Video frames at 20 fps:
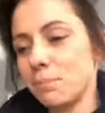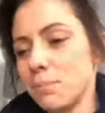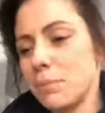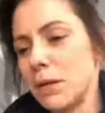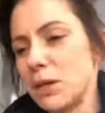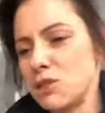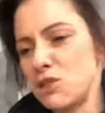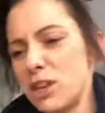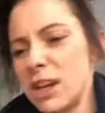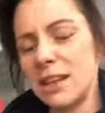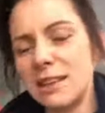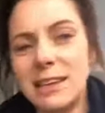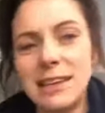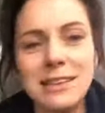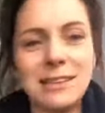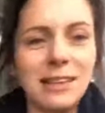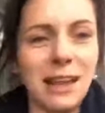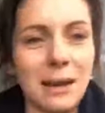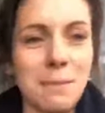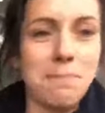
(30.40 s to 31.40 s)
because she had
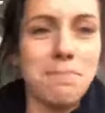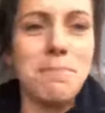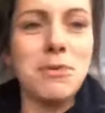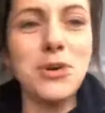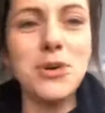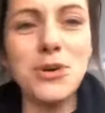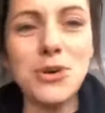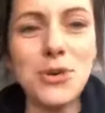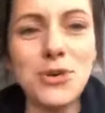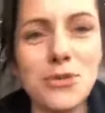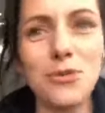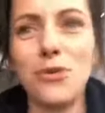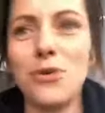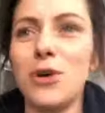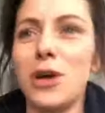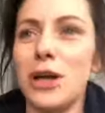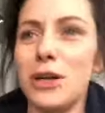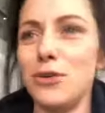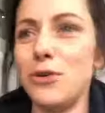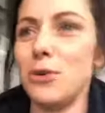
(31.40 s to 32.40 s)
these like
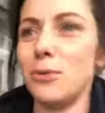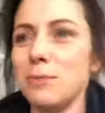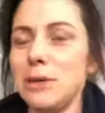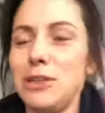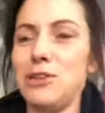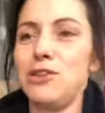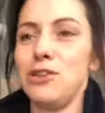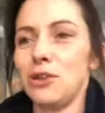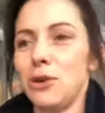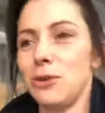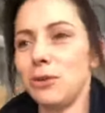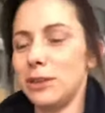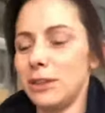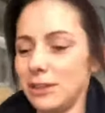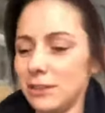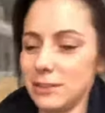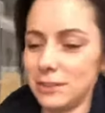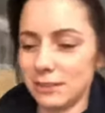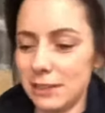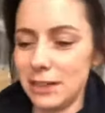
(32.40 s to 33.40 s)
beautiful, enormous
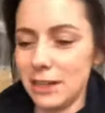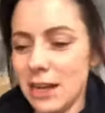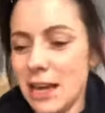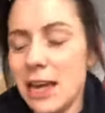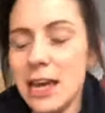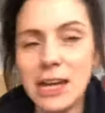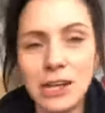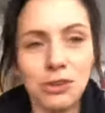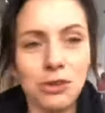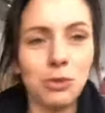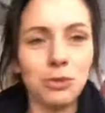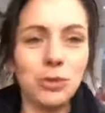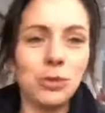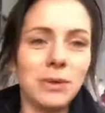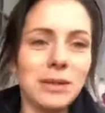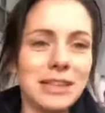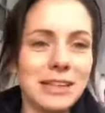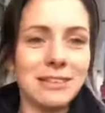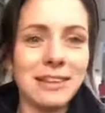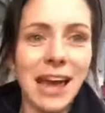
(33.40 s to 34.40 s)
shoulders and she was
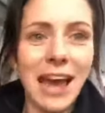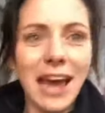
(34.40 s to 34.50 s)
doing this